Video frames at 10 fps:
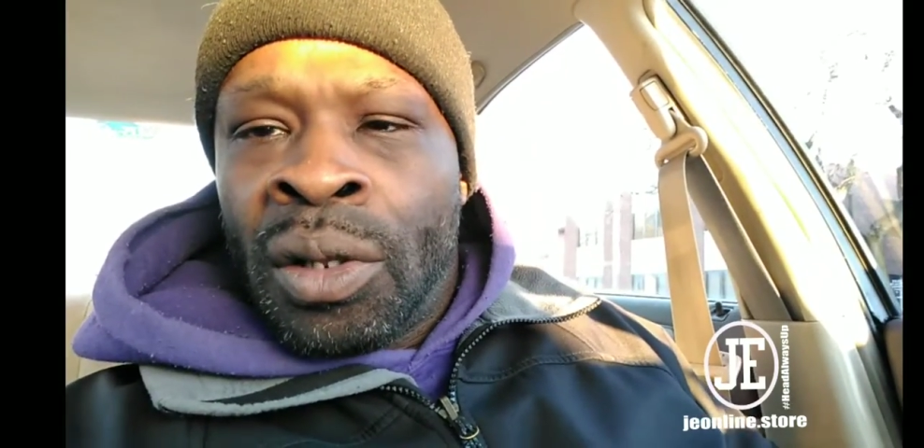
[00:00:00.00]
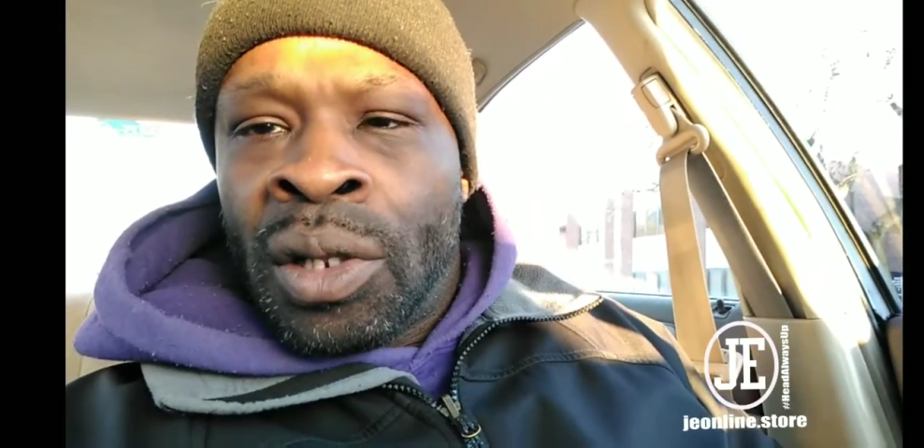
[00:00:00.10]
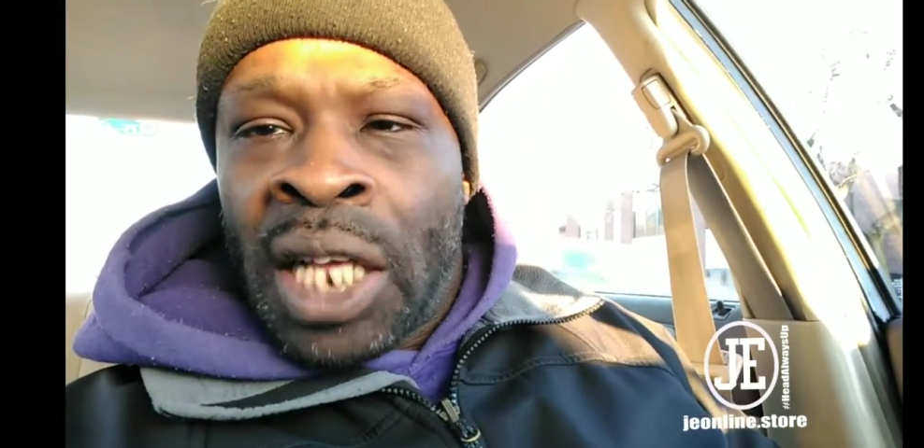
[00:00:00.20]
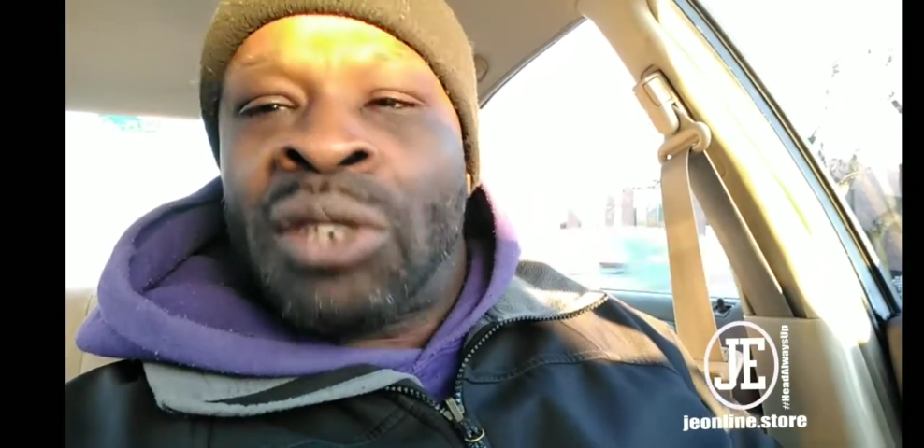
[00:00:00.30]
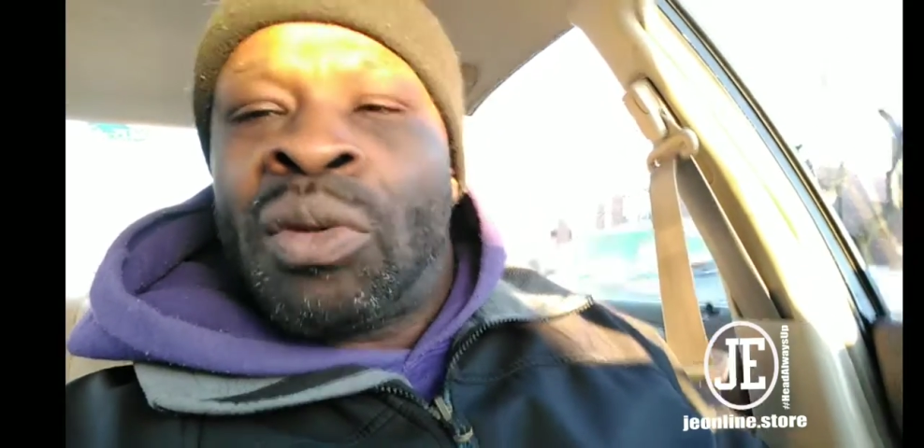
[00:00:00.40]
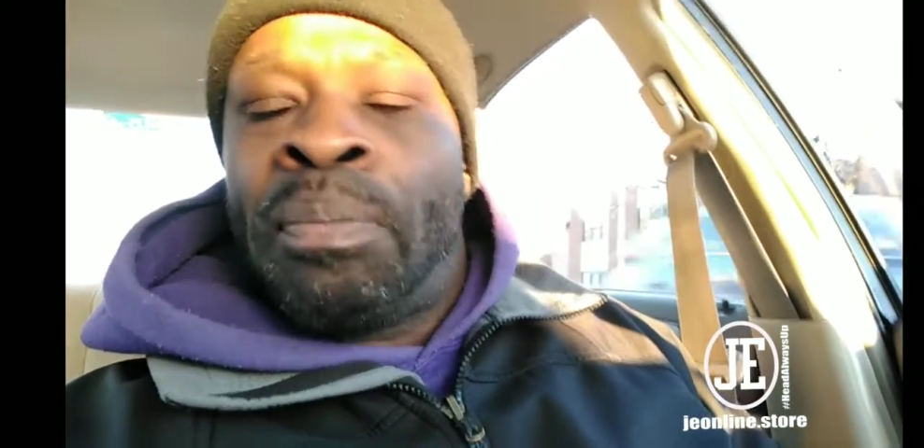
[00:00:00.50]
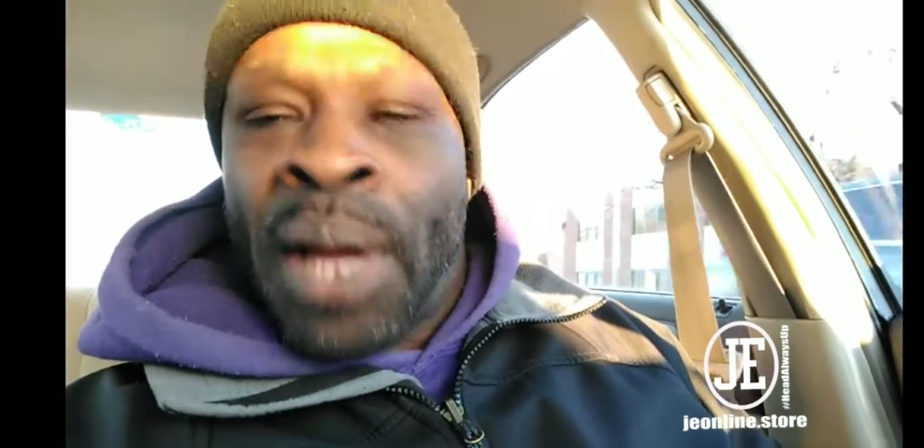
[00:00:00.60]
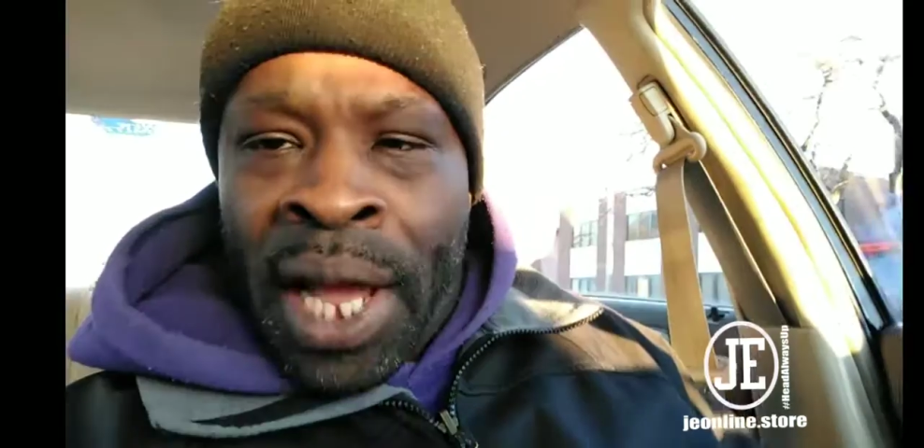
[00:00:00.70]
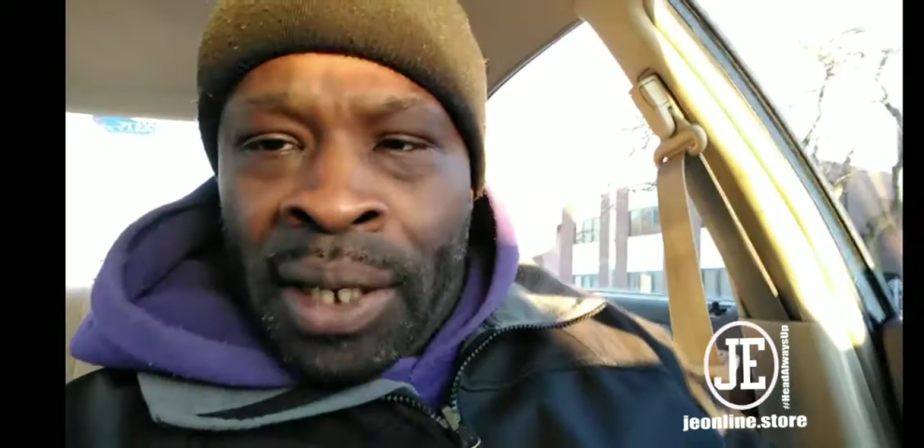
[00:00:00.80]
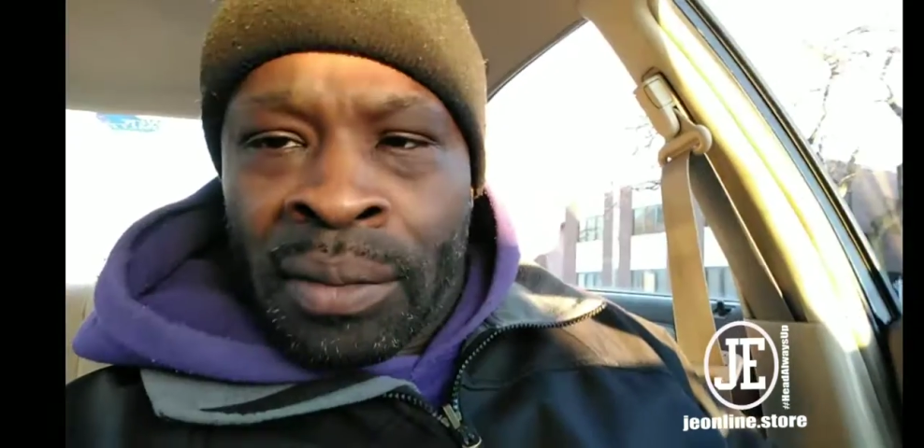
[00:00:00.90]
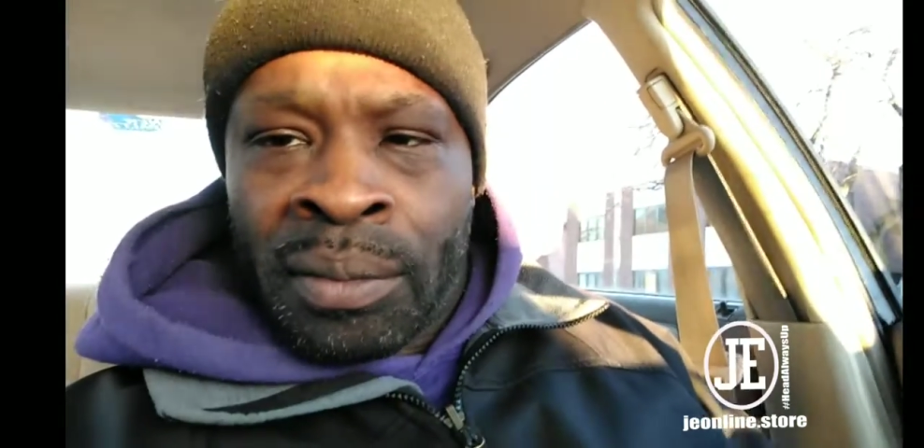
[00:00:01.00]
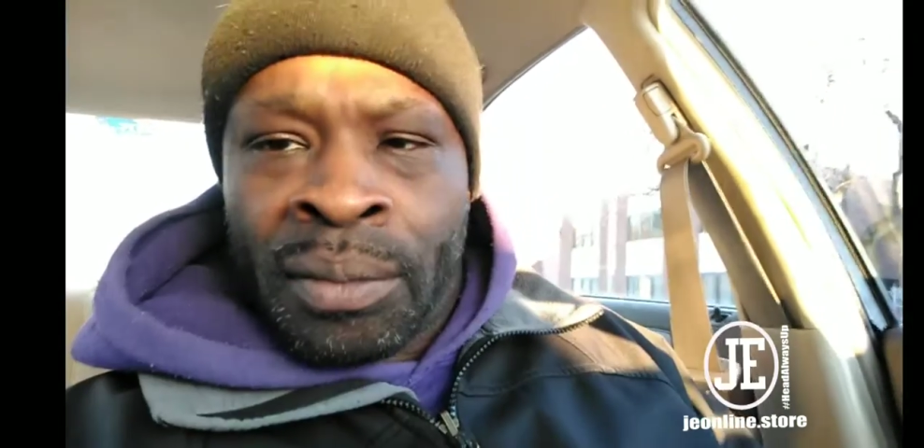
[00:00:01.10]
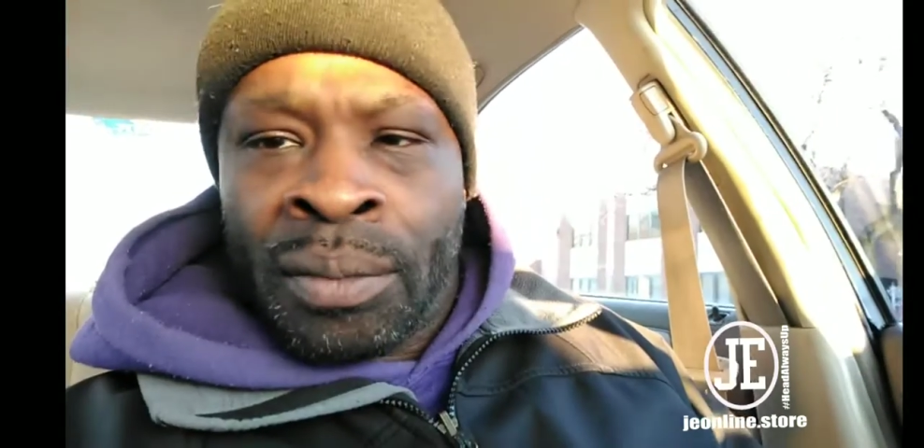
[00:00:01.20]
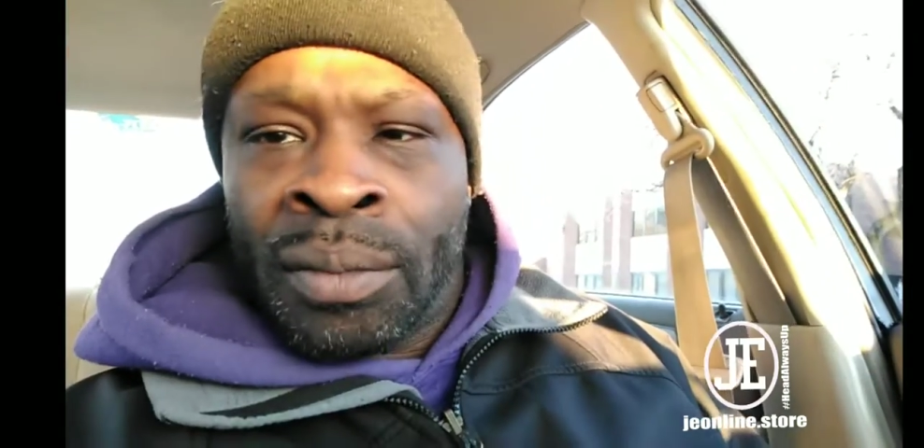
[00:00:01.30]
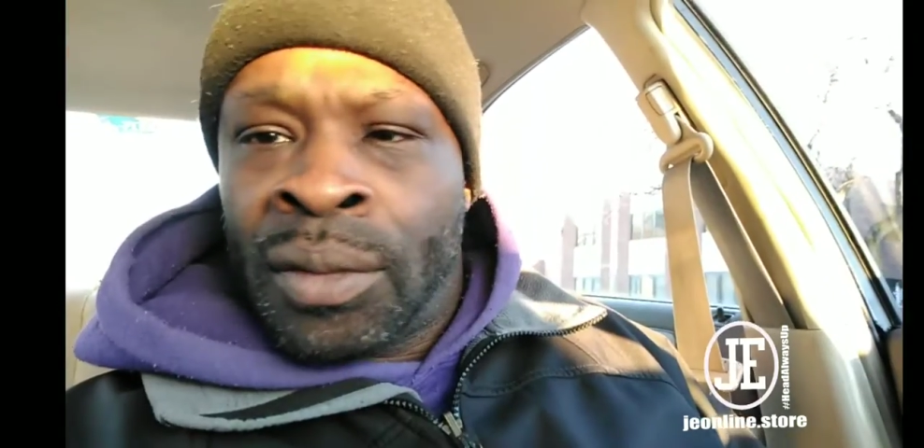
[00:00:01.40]
Let's repent.
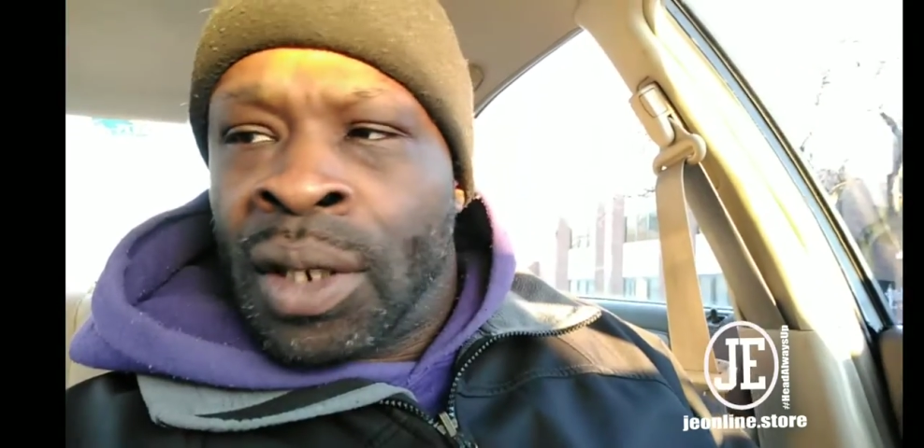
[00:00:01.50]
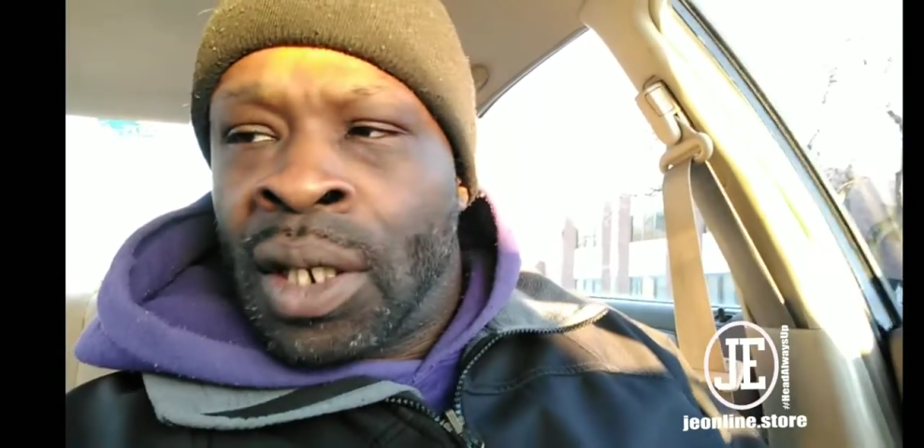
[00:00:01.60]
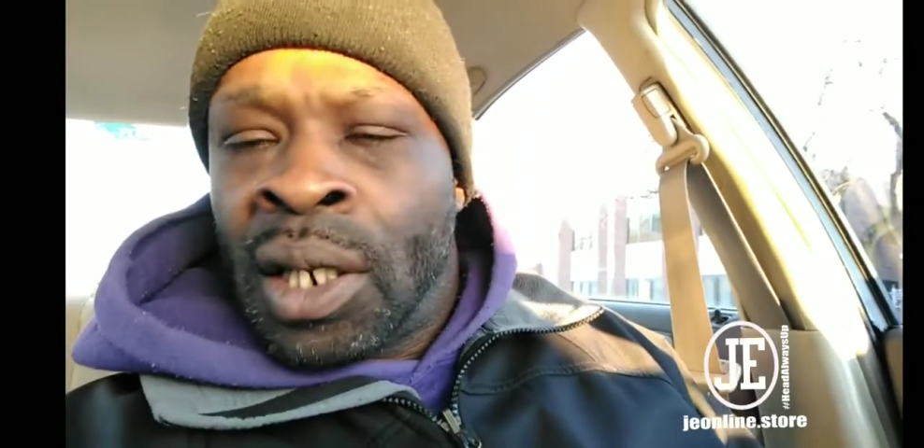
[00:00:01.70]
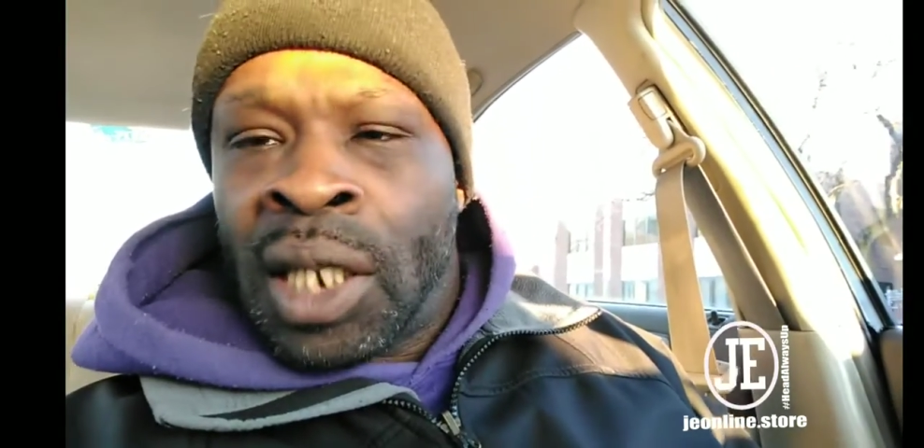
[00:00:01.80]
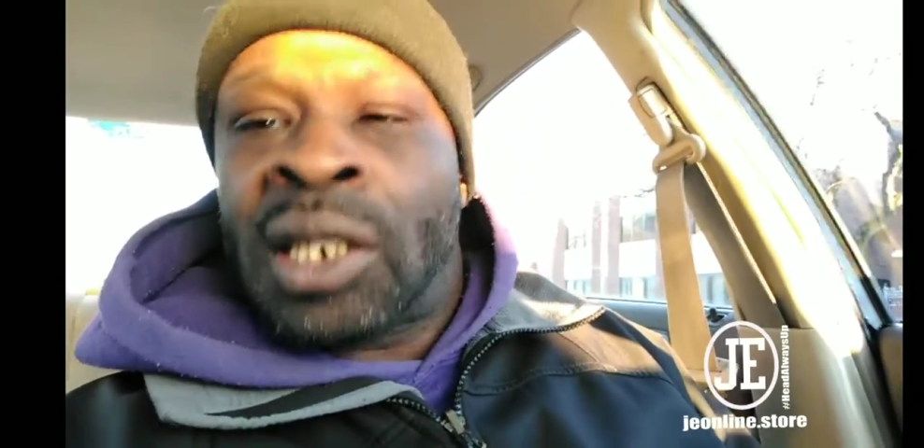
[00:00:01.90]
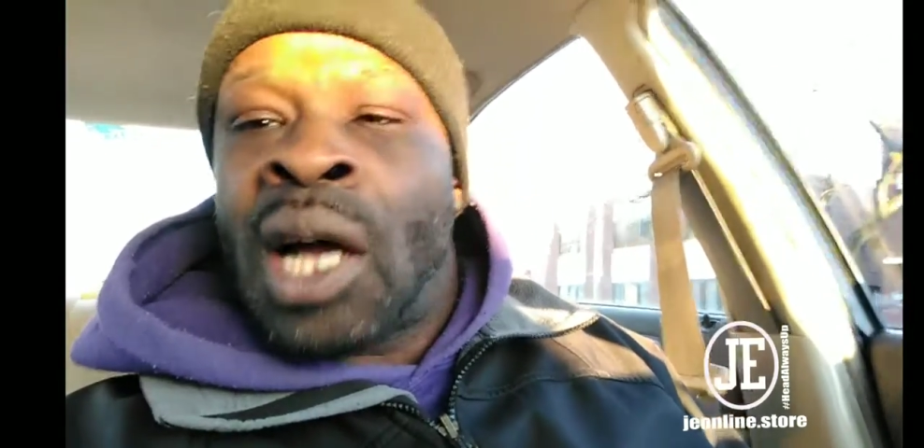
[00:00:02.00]
Let's